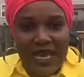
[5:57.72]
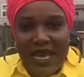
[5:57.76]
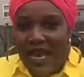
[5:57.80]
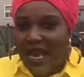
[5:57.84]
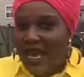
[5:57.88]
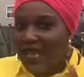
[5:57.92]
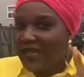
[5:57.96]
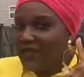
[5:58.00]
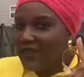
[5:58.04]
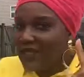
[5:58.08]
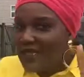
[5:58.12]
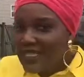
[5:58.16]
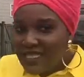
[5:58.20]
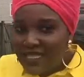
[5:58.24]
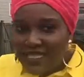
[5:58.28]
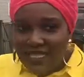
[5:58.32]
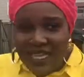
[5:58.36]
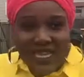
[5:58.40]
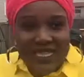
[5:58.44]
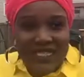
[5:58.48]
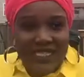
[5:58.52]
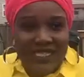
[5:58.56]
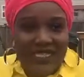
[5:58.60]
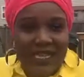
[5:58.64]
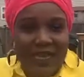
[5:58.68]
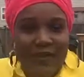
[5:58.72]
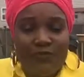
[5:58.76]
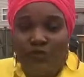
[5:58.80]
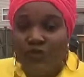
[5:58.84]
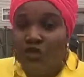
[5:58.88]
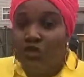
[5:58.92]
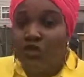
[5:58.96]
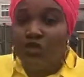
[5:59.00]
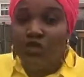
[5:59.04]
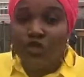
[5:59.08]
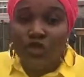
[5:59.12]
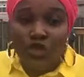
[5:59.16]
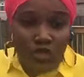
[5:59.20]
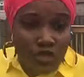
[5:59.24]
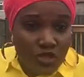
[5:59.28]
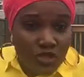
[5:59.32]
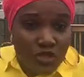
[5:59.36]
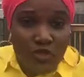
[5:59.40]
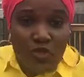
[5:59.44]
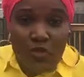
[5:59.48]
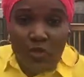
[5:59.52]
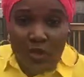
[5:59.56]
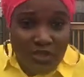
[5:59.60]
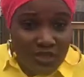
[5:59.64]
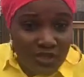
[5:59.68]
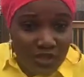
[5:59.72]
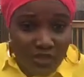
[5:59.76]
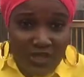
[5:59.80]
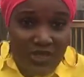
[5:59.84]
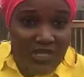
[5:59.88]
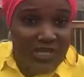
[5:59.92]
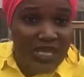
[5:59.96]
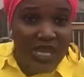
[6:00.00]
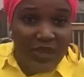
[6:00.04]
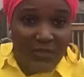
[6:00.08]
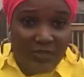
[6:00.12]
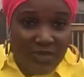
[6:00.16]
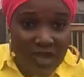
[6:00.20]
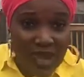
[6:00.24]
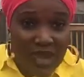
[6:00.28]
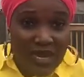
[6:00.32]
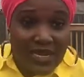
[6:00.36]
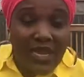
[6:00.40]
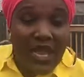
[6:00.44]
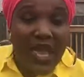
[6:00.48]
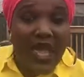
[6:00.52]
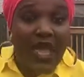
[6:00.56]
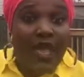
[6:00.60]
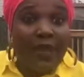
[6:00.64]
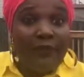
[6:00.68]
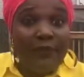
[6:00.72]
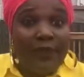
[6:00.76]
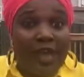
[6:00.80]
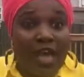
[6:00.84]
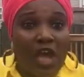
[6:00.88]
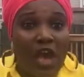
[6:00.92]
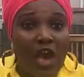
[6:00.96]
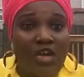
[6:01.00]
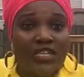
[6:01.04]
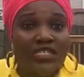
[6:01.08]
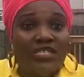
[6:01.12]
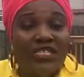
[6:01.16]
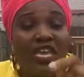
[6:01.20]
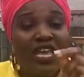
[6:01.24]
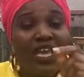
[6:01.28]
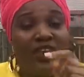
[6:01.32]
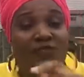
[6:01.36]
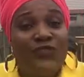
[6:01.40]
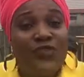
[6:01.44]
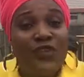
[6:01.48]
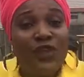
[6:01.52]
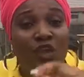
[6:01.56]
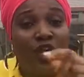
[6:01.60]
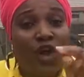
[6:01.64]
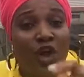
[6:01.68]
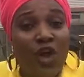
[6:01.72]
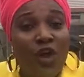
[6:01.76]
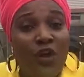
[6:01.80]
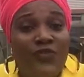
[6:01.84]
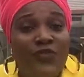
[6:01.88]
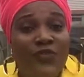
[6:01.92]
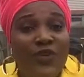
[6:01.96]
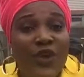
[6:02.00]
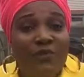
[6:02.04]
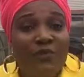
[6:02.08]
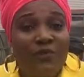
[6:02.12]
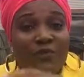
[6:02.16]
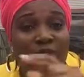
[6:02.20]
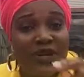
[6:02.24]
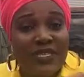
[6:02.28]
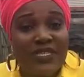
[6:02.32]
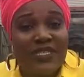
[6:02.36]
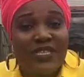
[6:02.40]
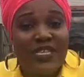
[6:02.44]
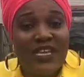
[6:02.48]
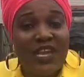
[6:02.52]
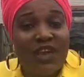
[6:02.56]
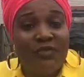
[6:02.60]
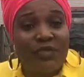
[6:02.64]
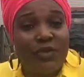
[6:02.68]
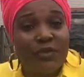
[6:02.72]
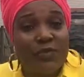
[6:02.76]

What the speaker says: And this next step, you don't want to skip that, because if you go from rinsing out the